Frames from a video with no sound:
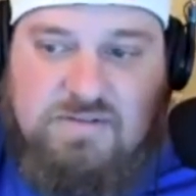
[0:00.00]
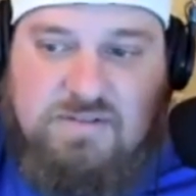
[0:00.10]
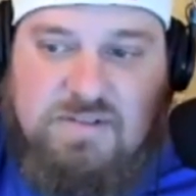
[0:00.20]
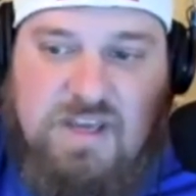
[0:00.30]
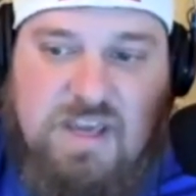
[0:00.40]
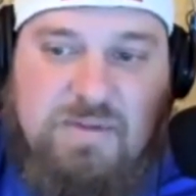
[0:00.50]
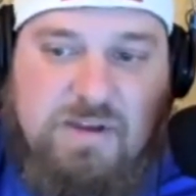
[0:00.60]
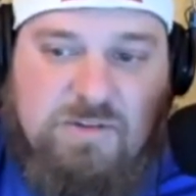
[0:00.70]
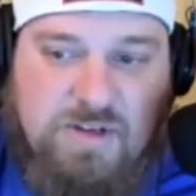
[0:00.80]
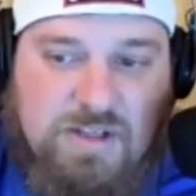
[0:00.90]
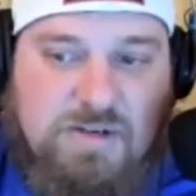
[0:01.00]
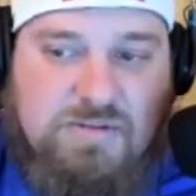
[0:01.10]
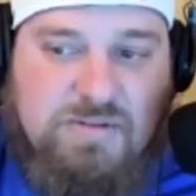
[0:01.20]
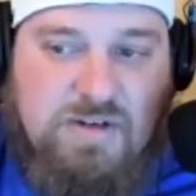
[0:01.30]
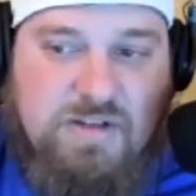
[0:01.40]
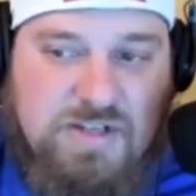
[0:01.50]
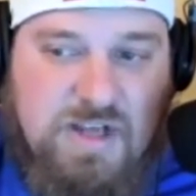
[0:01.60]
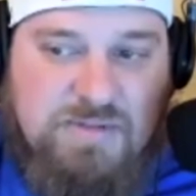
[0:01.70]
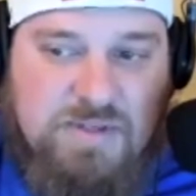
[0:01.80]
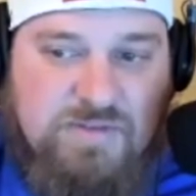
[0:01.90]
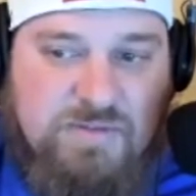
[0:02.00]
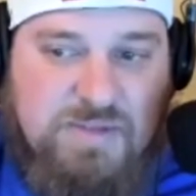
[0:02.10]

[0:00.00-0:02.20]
Him and Grillo are the top two for me.